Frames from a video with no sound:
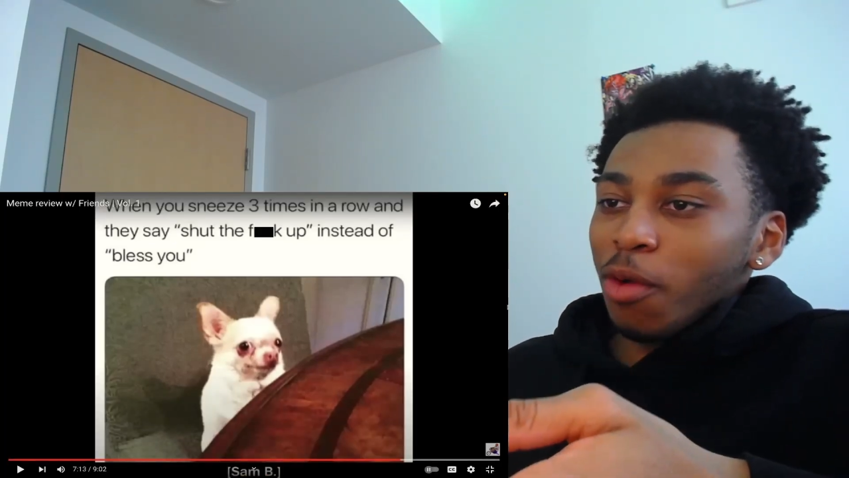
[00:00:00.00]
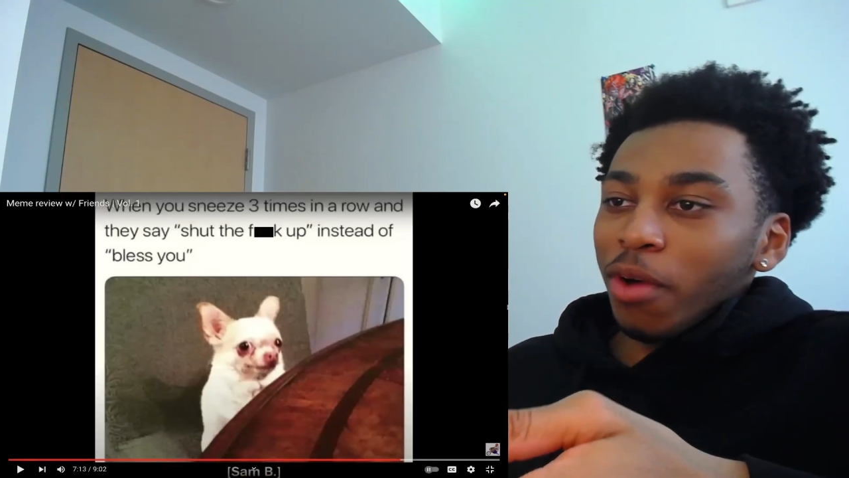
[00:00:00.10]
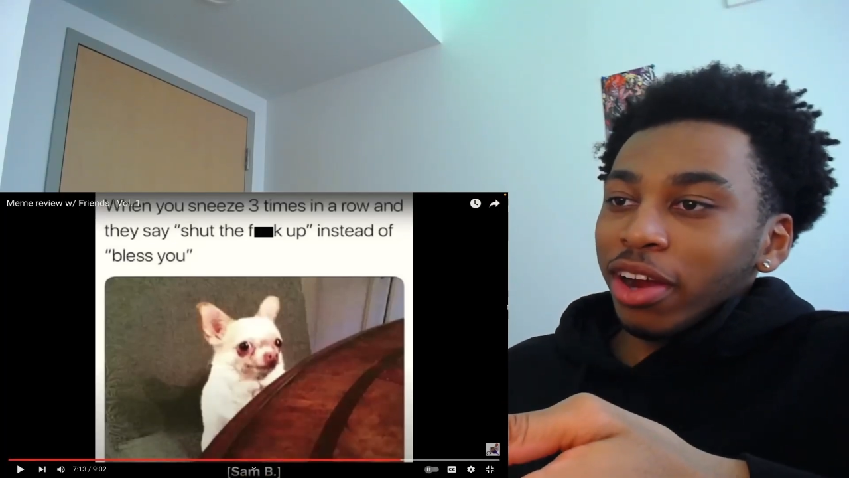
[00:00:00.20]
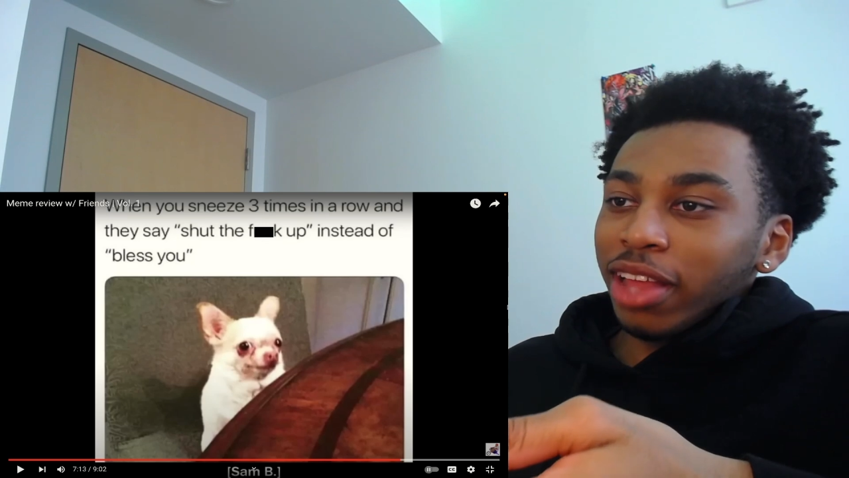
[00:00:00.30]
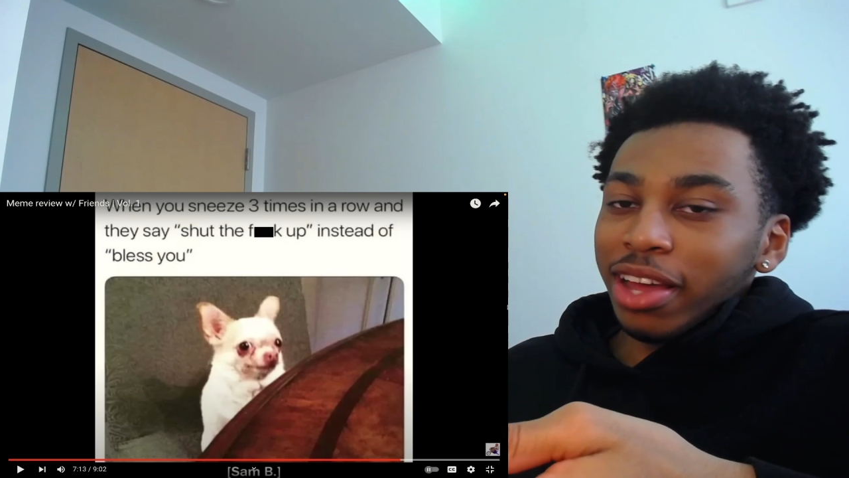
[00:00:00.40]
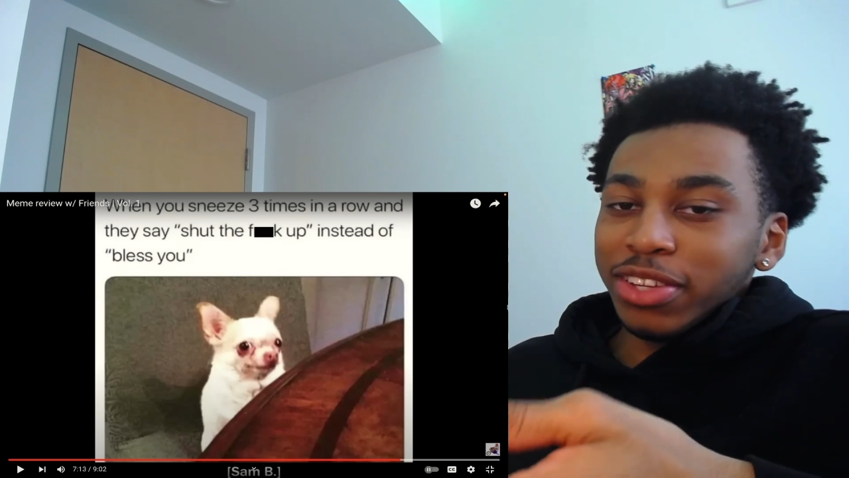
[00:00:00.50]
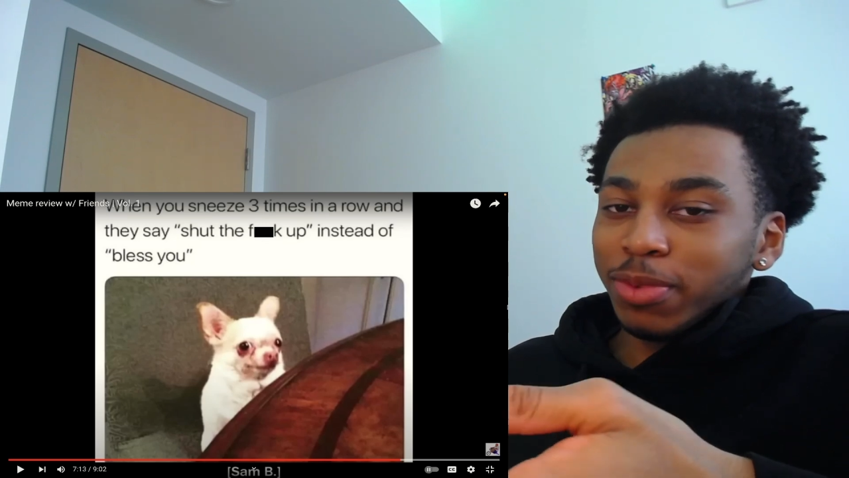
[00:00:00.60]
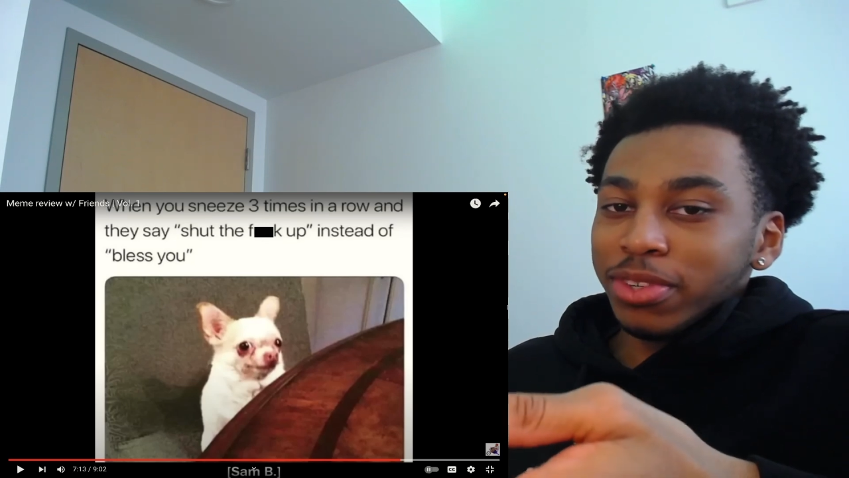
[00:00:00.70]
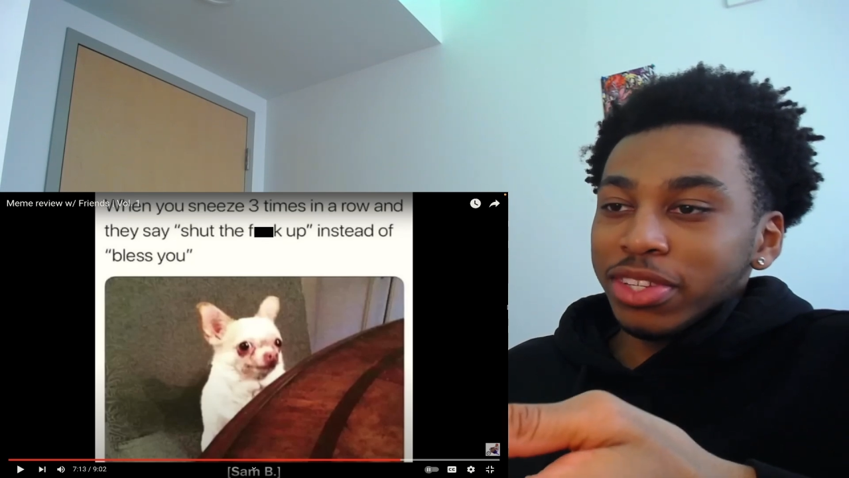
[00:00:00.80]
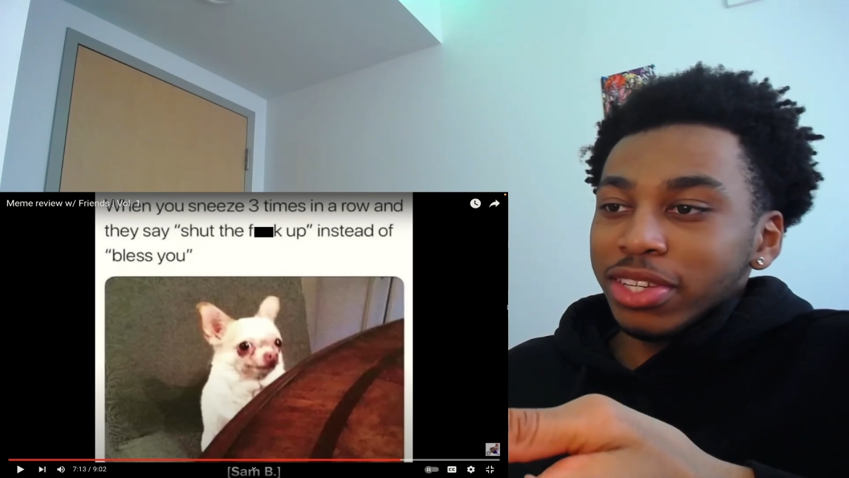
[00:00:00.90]
where like if
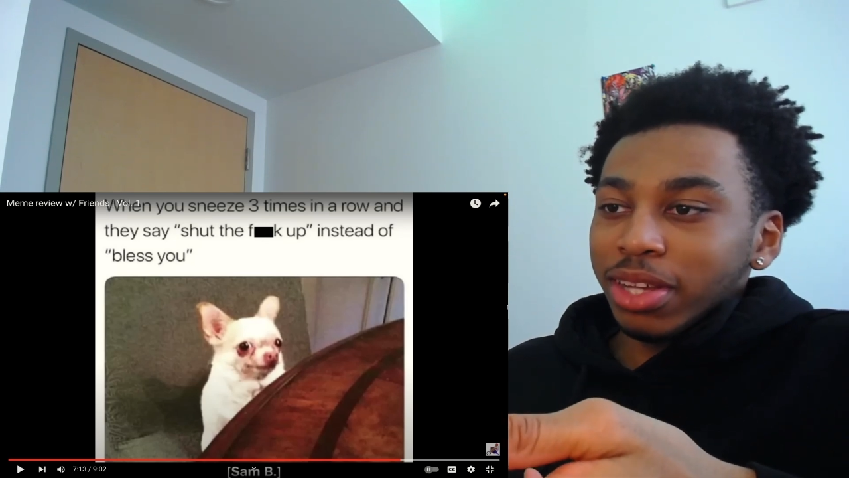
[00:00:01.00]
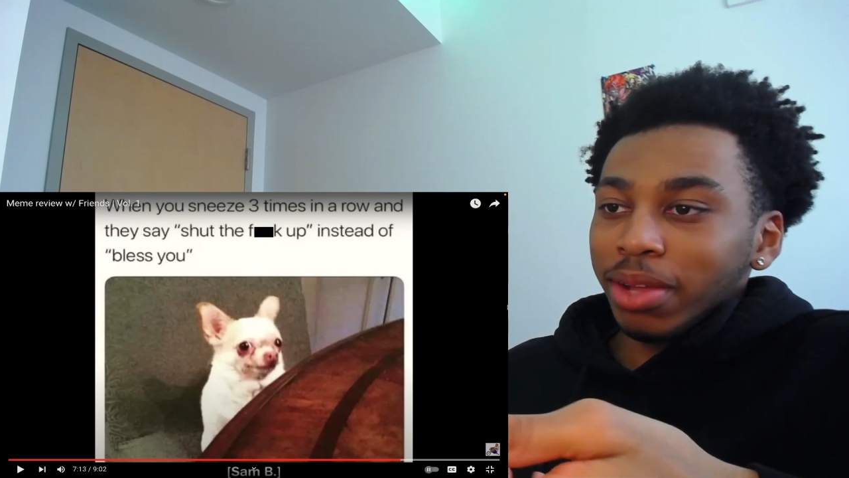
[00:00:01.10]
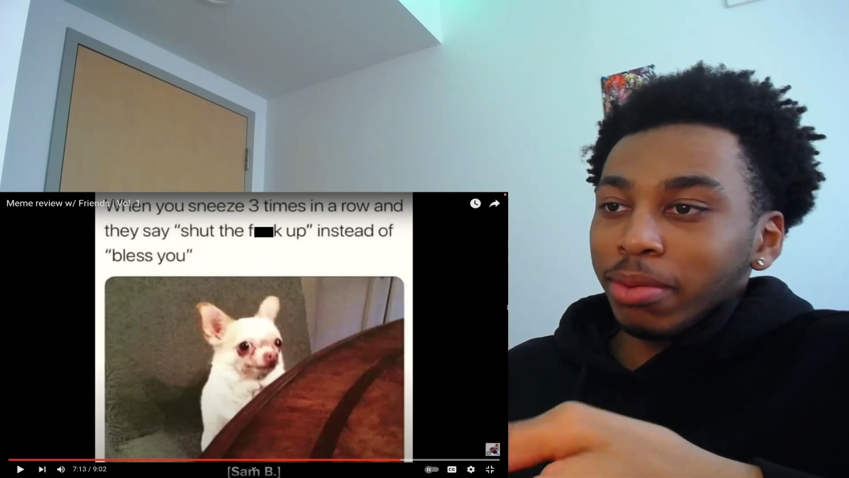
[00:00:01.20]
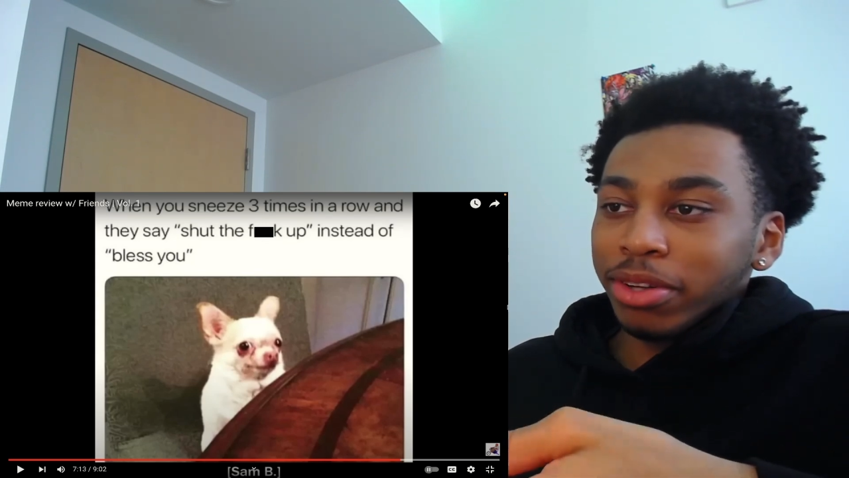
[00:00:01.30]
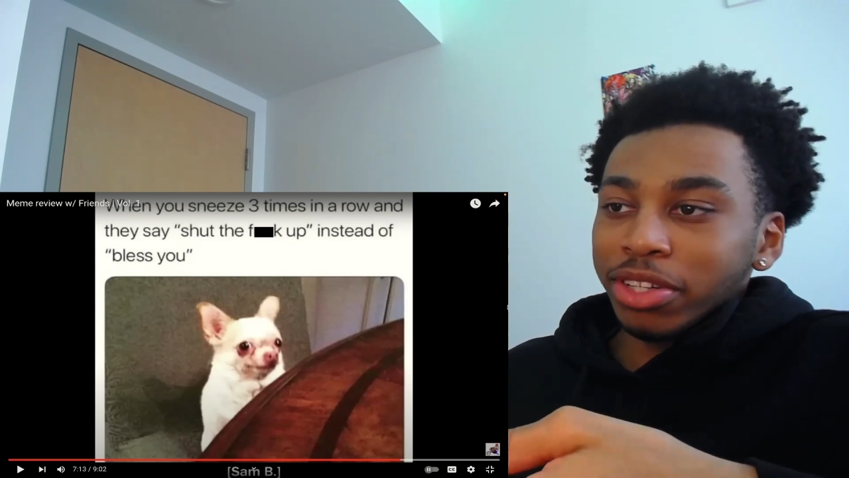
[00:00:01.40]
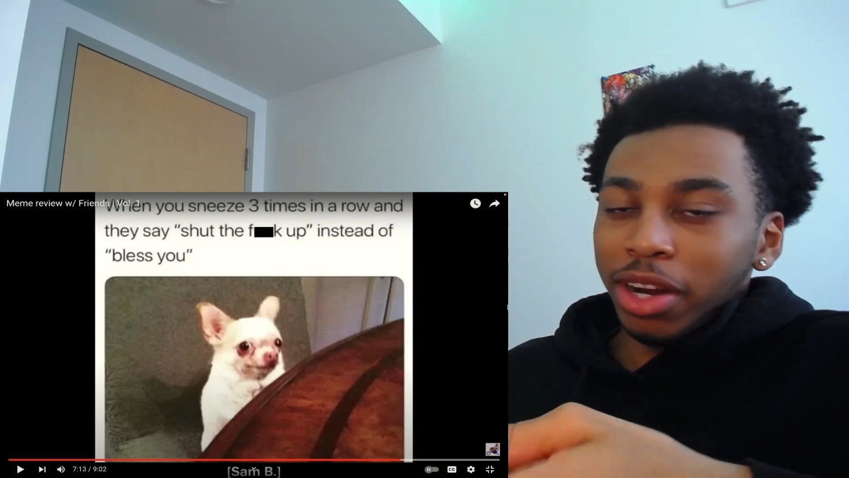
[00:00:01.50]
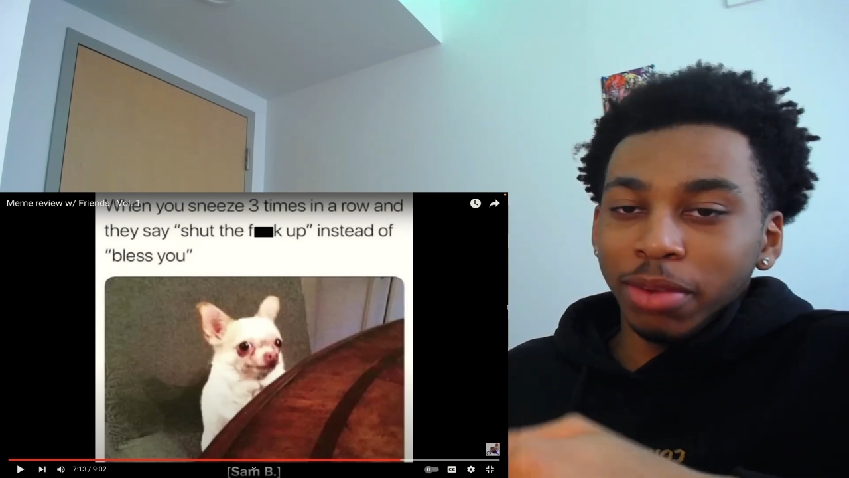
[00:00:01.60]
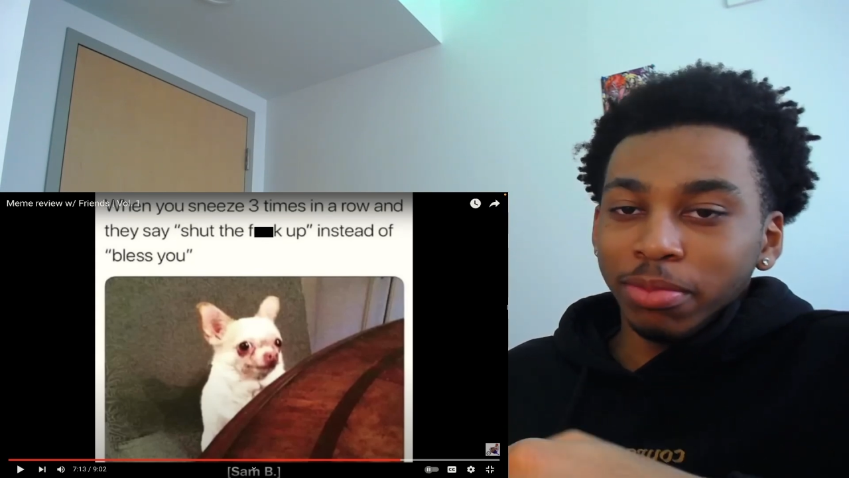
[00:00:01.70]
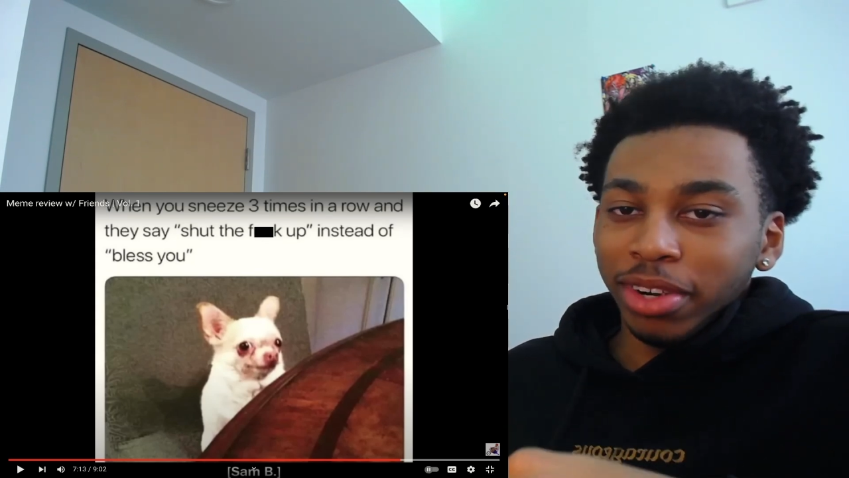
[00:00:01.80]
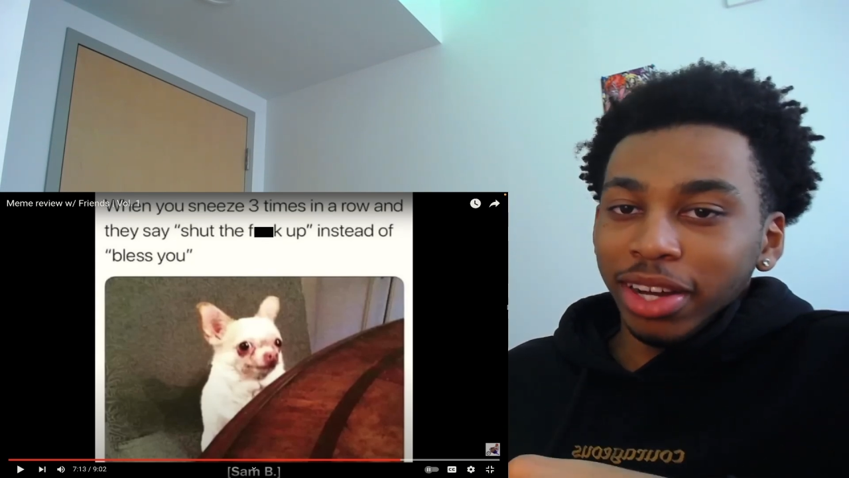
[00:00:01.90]
someone sneezes, I like bro, shut
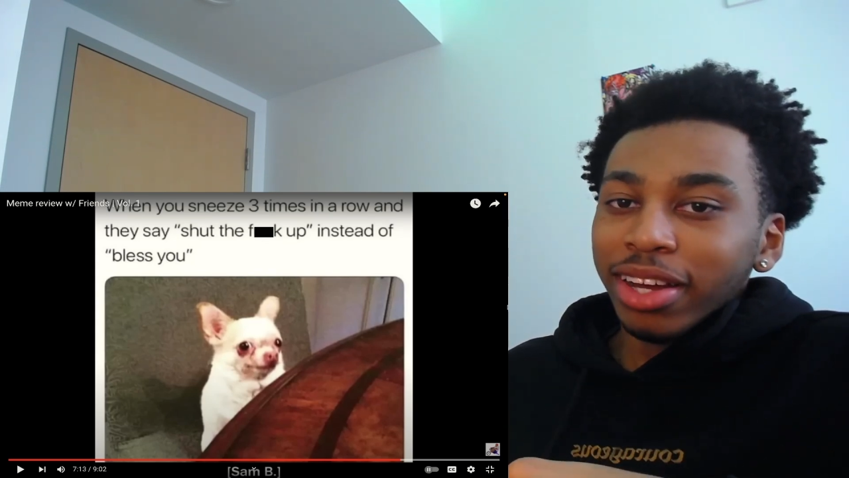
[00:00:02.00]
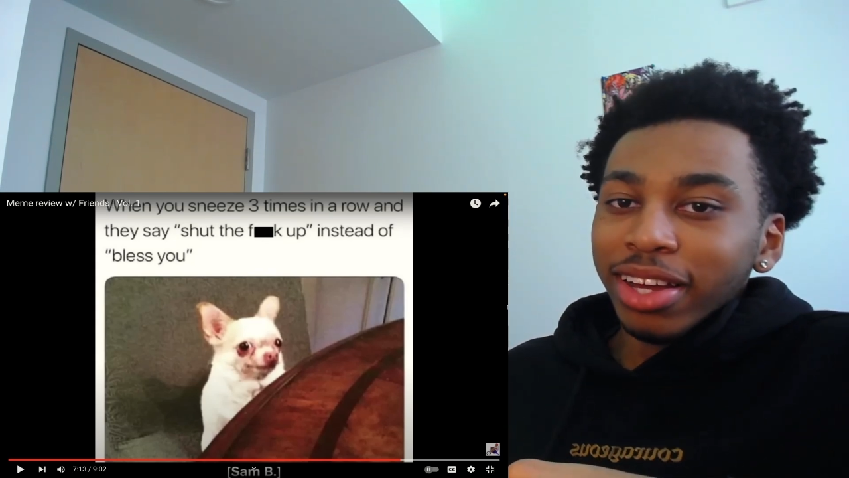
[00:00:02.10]
up, bro,